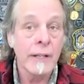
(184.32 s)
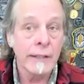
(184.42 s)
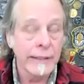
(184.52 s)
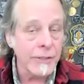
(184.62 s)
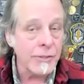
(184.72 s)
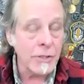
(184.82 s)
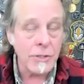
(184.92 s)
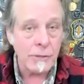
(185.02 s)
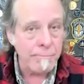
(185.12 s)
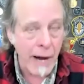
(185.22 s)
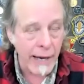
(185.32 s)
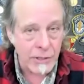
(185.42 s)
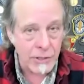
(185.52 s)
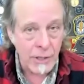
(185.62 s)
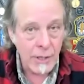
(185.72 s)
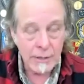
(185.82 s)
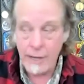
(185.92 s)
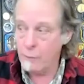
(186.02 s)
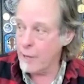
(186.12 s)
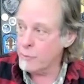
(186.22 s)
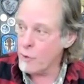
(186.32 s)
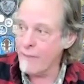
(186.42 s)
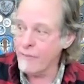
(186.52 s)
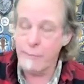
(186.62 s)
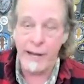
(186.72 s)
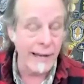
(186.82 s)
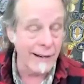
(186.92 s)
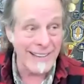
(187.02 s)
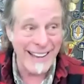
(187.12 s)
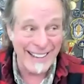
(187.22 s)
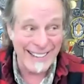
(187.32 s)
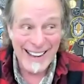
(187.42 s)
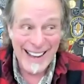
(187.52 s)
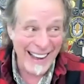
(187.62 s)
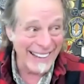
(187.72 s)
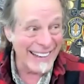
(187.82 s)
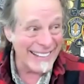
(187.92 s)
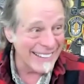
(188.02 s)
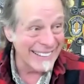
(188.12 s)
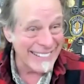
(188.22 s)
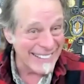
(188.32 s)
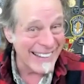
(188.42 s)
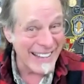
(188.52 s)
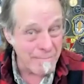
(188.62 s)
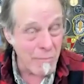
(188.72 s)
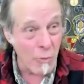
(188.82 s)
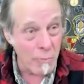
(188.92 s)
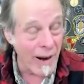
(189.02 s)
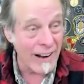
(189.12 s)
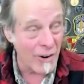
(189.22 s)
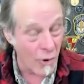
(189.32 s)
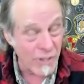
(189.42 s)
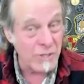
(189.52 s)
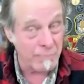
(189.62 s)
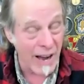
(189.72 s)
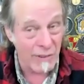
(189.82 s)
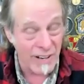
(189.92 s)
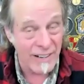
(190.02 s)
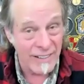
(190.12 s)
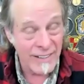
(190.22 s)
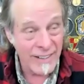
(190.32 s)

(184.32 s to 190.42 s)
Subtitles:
listen to much. Now, when I'm driving my Hellcat, I like to listen to that Mopar horsepower.